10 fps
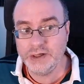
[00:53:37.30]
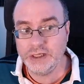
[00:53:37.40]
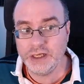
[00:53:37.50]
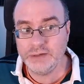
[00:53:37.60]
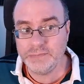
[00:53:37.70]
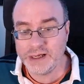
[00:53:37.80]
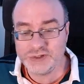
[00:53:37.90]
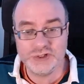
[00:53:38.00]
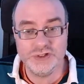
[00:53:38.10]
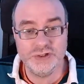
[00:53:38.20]

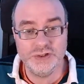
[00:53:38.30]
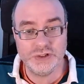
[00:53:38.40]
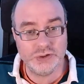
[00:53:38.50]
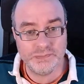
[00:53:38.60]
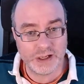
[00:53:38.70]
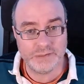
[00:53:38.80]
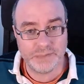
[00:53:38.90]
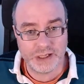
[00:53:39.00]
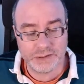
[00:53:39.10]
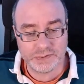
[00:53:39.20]
imagine you might be
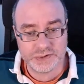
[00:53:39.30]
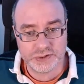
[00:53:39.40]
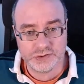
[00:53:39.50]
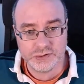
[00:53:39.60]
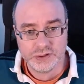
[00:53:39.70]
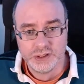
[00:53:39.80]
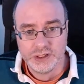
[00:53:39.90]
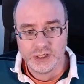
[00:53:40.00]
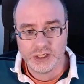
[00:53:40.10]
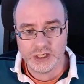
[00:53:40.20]
able to.
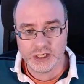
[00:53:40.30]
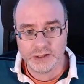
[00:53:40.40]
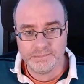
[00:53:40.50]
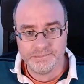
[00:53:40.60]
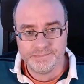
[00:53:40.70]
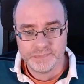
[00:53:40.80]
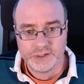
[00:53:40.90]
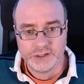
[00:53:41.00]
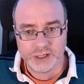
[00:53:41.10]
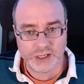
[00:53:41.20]

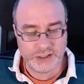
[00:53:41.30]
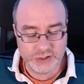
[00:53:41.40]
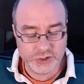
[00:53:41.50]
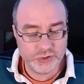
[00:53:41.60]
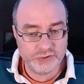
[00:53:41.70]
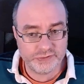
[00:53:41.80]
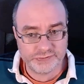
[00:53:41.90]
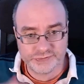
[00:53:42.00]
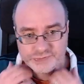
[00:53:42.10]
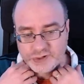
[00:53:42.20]
I know
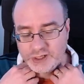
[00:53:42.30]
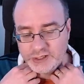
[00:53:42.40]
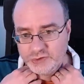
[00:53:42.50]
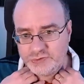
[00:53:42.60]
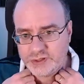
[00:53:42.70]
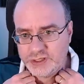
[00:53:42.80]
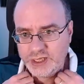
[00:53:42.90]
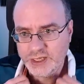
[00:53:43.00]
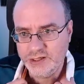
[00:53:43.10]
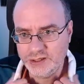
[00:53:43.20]
that
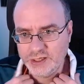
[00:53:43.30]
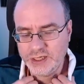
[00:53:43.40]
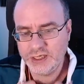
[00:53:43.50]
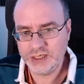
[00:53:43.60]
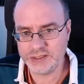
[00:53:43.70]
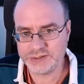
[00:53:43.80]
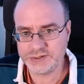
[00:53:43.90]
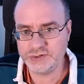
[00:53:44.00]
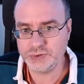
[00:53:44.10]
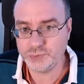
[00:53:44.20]
in
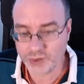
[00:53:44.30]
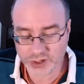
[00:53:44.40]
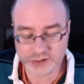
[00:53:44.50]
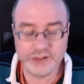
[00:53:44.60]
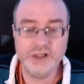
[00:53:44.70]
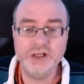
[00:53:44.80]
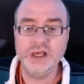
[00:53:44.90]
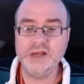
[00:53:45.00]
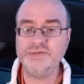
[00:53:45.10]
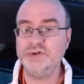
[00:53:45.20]
Studio One,
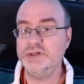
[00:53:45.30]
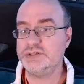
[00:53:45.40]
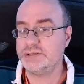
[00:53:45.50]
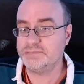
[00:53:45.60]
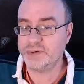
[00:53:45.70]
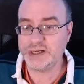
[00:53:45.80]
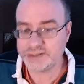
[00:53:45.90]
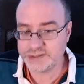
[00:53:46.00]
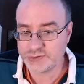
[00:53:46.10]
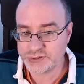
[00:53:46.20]
if you're using
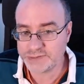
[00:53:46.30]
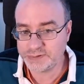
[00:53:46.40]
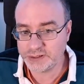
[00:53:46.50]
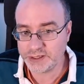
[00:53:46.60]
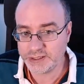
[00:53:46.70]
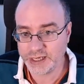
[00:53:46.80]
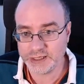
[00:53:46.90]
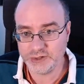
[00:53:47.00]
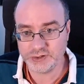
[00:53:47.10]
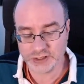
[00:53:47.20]
Presence or something like
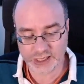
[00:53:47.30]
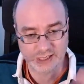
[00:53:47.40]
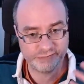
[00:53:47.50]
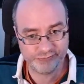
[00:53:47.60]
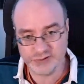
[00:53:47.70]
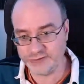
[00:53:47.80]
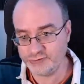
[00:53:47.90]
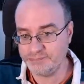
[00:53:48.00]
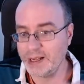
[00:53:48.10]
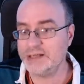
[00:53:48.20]
that, you can have
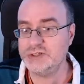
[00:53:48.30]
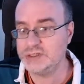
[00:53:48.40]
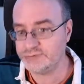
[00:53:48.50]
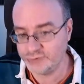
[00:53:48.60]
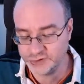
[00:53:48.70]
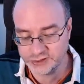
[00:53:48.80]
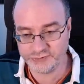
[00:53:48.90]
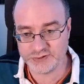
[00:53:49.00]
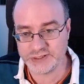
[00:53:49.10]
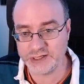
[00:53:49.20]
different patches for
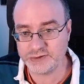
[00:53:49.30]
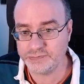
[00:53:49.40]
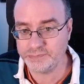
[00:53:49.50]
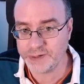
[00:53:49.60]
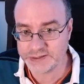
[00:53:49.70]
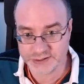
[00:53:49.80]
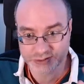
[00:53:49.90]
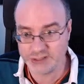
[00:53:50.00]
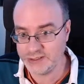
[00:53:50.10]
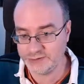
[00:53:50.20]
different sounds from Presence
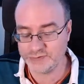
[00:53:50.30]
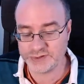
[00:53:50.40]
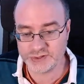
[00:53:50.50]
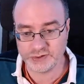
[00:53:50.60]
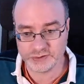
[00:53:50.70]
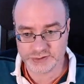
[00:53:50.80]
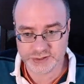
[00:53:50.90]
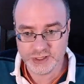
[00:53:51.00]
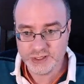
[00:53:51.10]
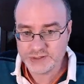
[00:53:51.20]
in different songs.
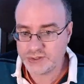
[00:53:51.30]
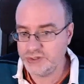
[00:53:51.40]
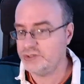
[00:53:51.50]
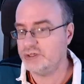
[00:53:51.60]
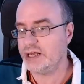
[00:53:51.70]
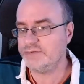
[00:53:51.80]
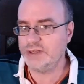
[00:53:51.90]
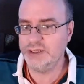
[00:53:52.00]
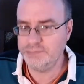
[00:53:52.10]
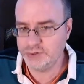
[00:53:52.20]
So you could have a
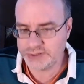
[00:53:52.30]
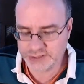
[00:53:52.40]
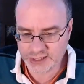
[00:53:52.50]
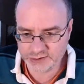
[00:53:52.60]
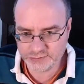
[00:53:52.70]
keyboard set